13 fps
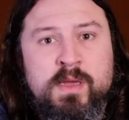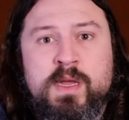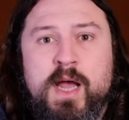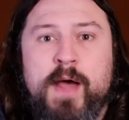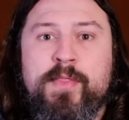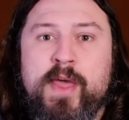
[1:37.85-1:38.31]

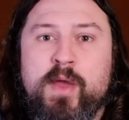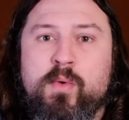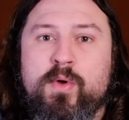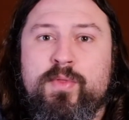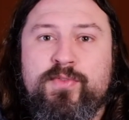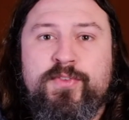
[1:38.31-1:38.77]
and they
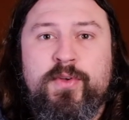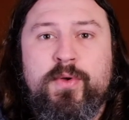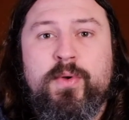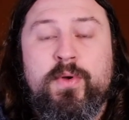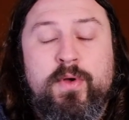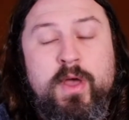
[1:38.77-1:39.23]
want
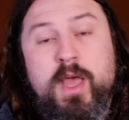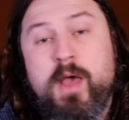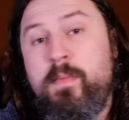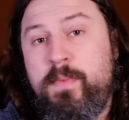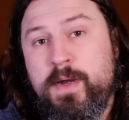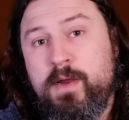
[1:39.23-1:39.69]
to
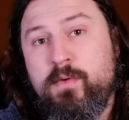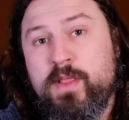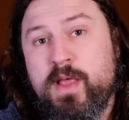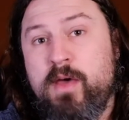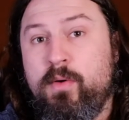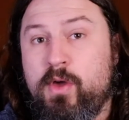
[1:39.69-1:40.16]
accompany with
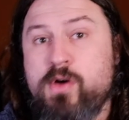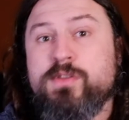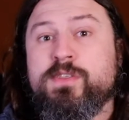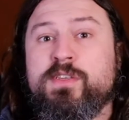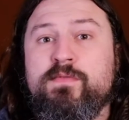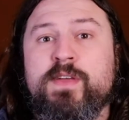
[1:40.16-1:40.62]
that a
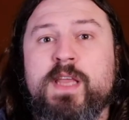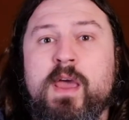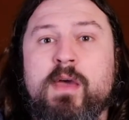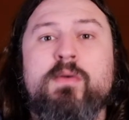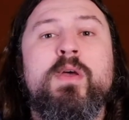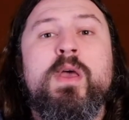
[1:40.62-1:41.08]
concert video,